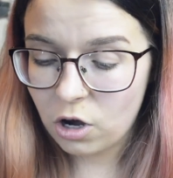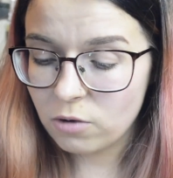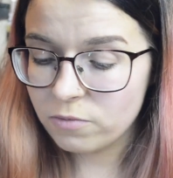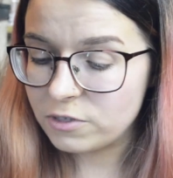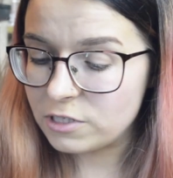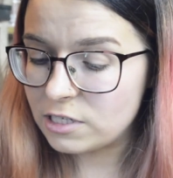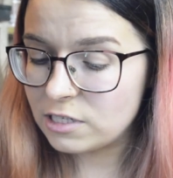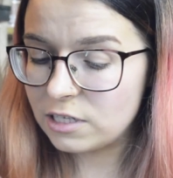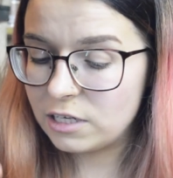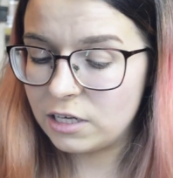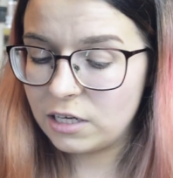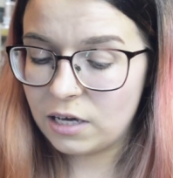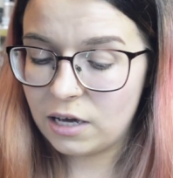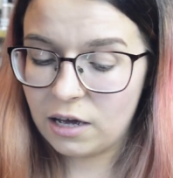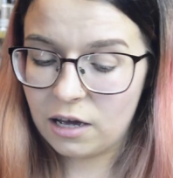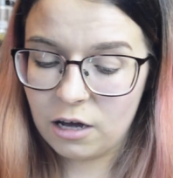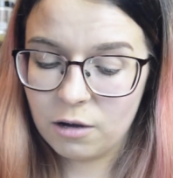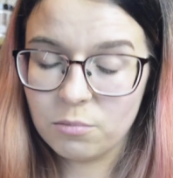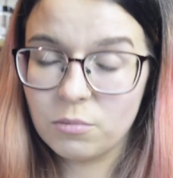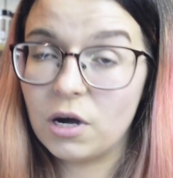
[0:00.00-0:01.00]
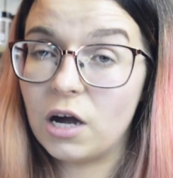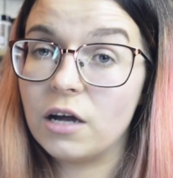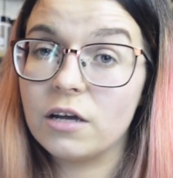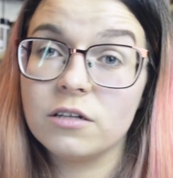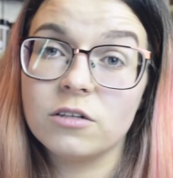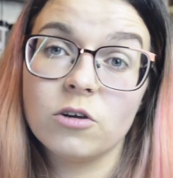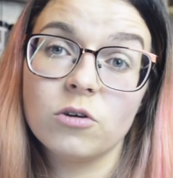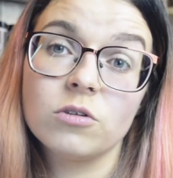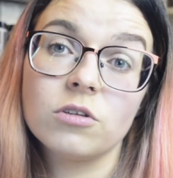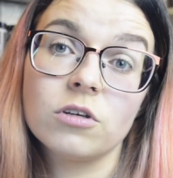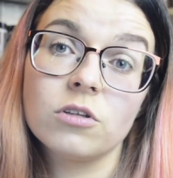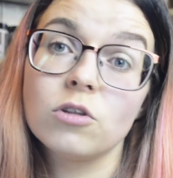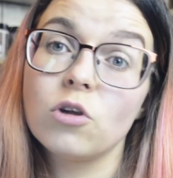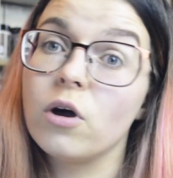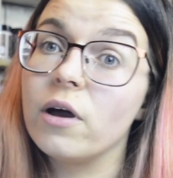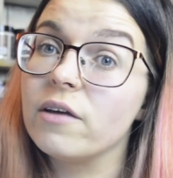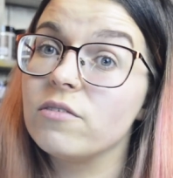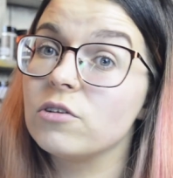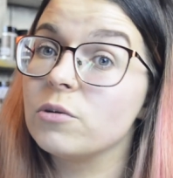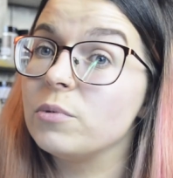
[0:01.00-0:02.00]
Obviously, I know that
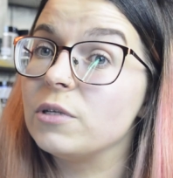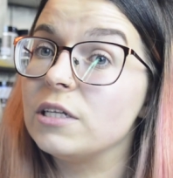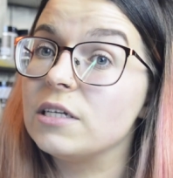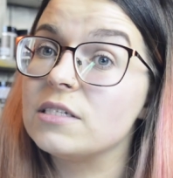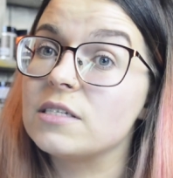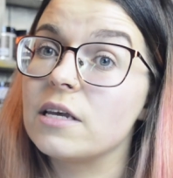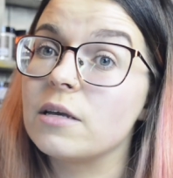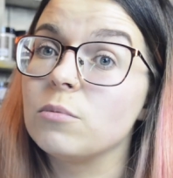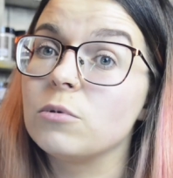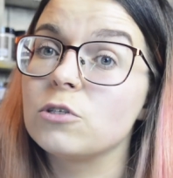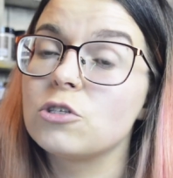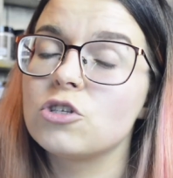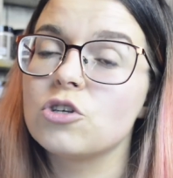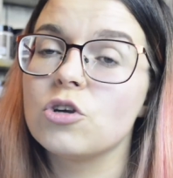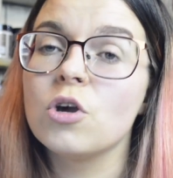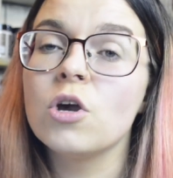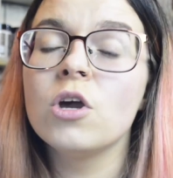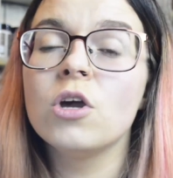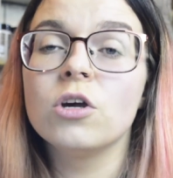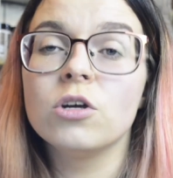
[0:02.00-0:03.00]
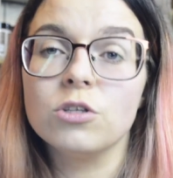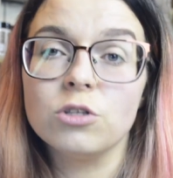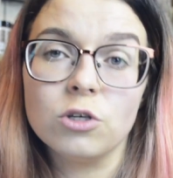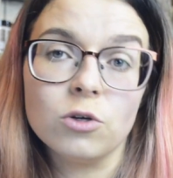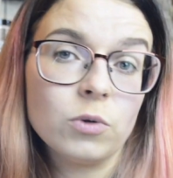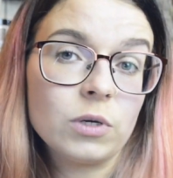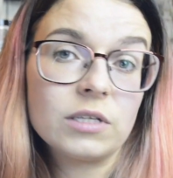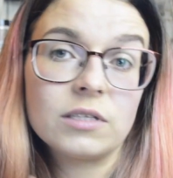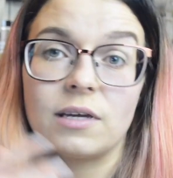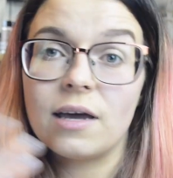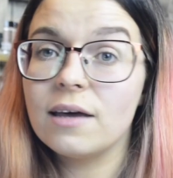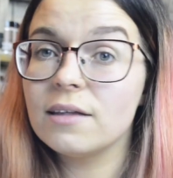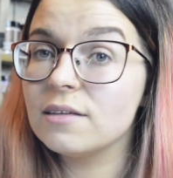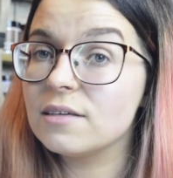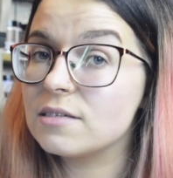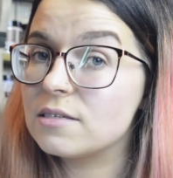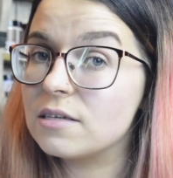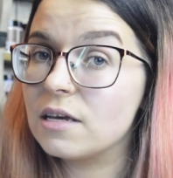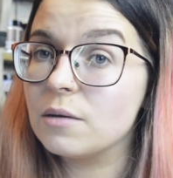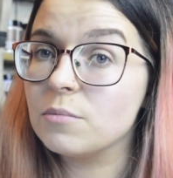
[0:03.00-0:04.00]
not everybody's able to do it at the
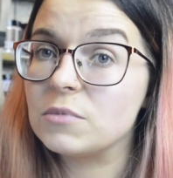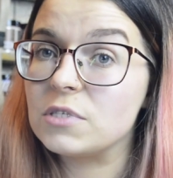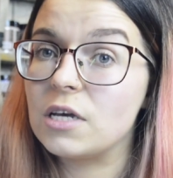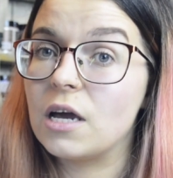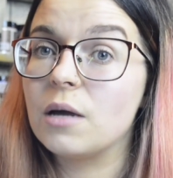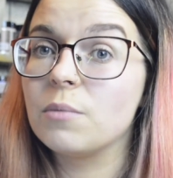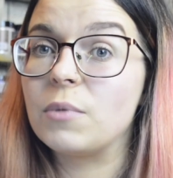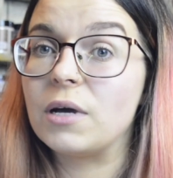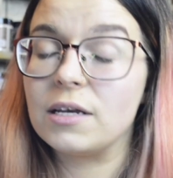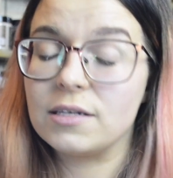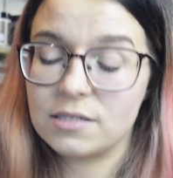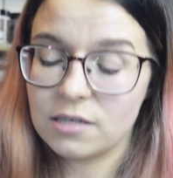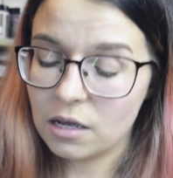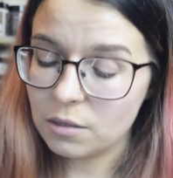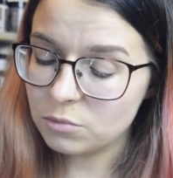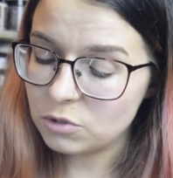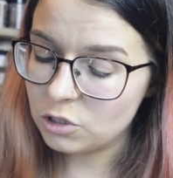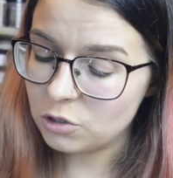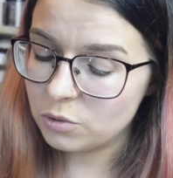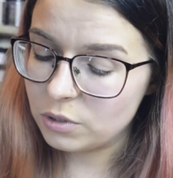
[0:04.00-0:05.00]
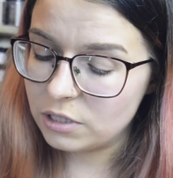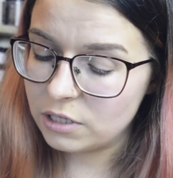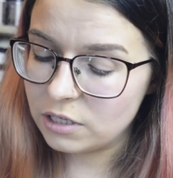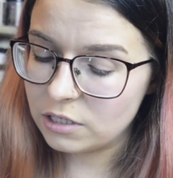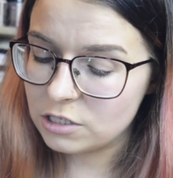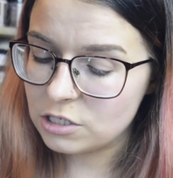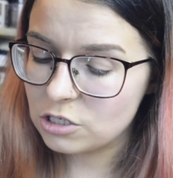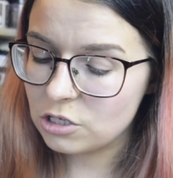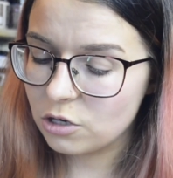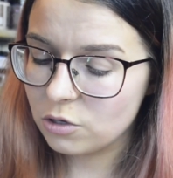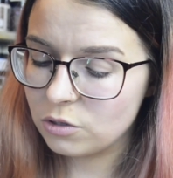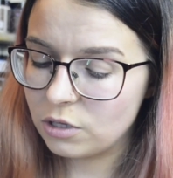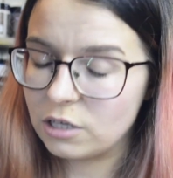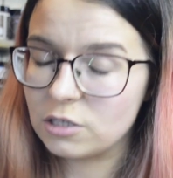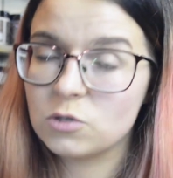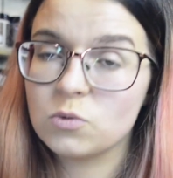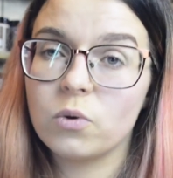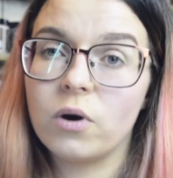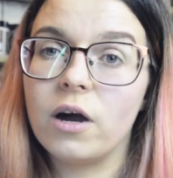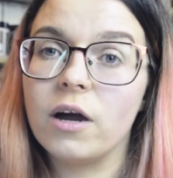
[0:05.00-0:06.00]
same time as I'm doing it, so
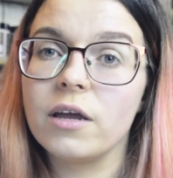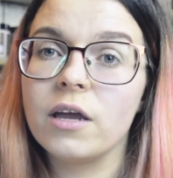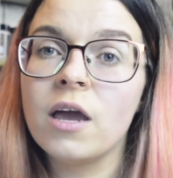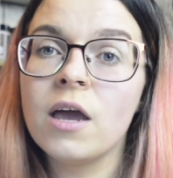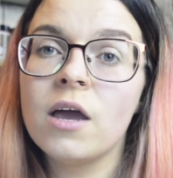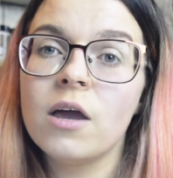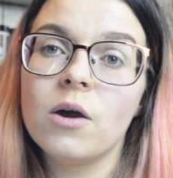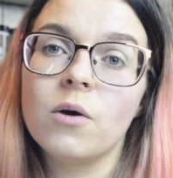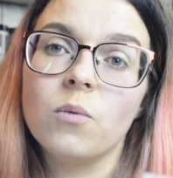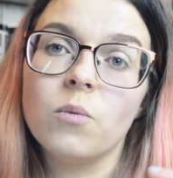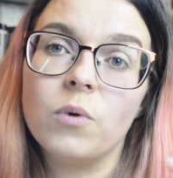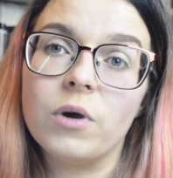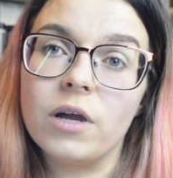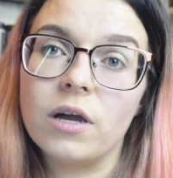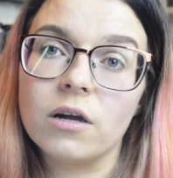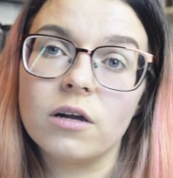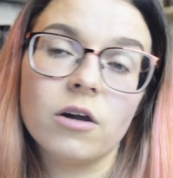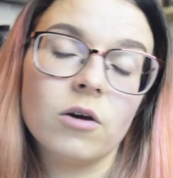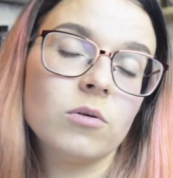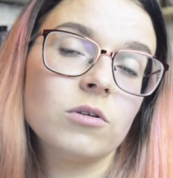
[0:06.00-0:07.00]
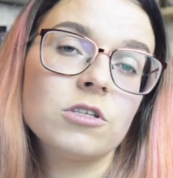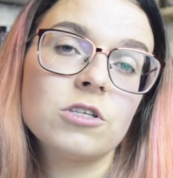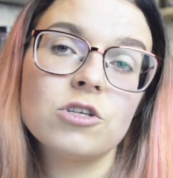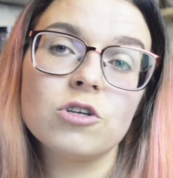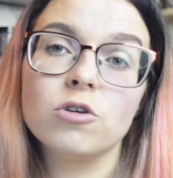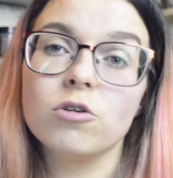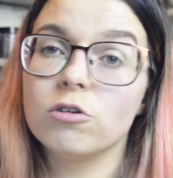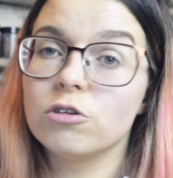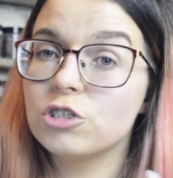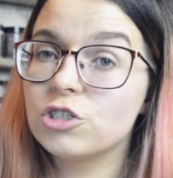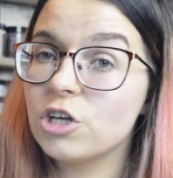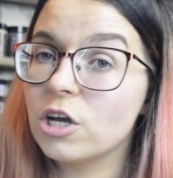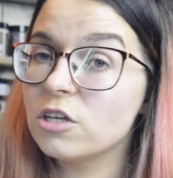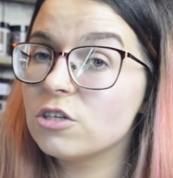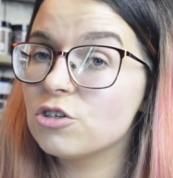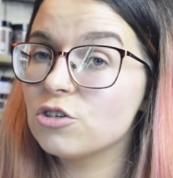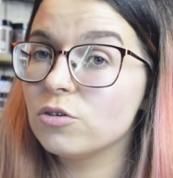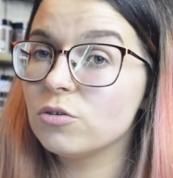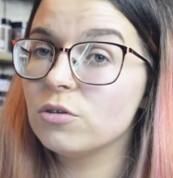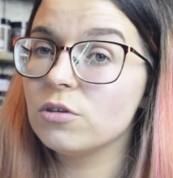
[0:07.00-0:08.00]
that's why we are going to
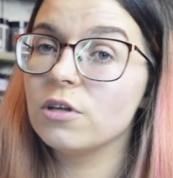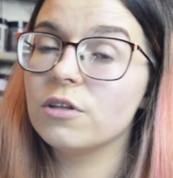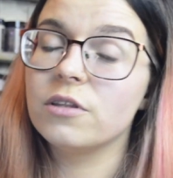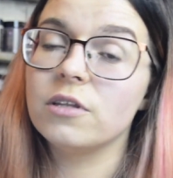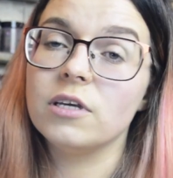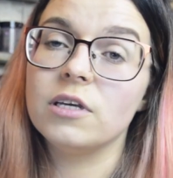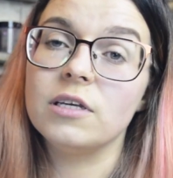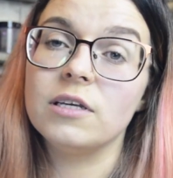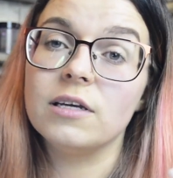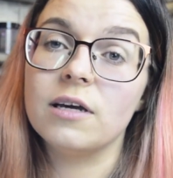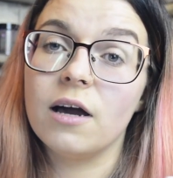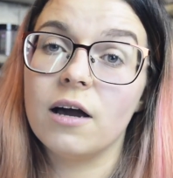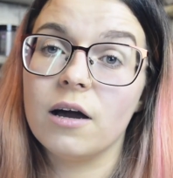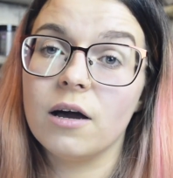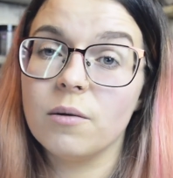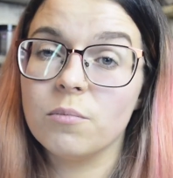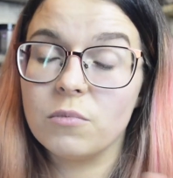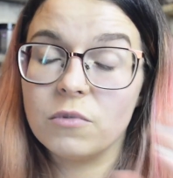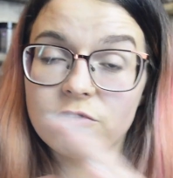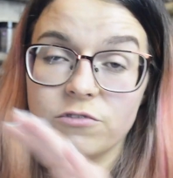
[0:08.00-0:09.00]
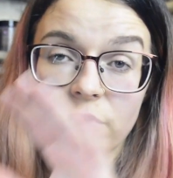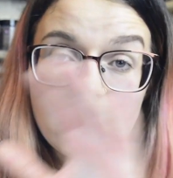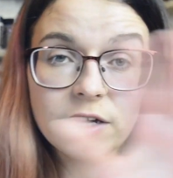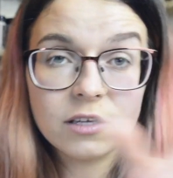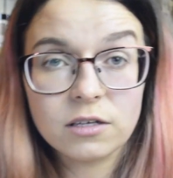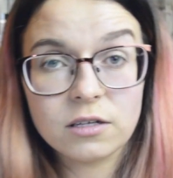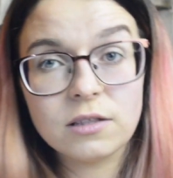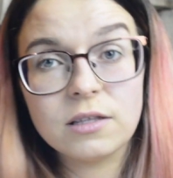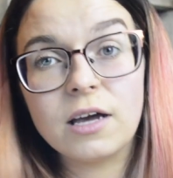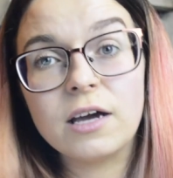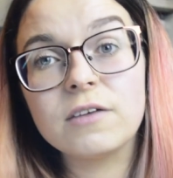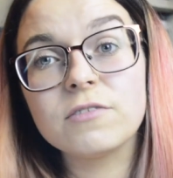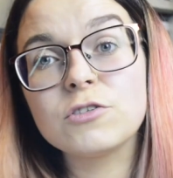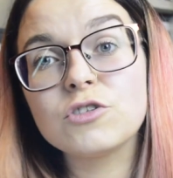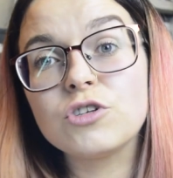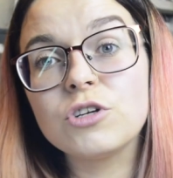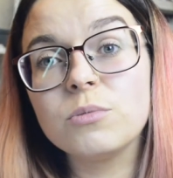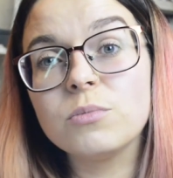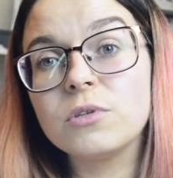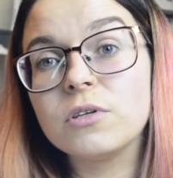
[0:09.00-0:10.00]
schedule the final live
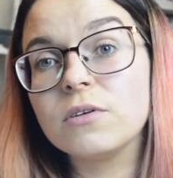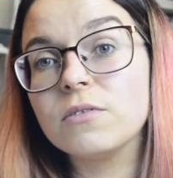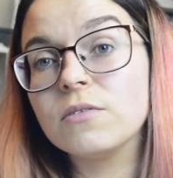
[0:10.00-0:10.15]
stream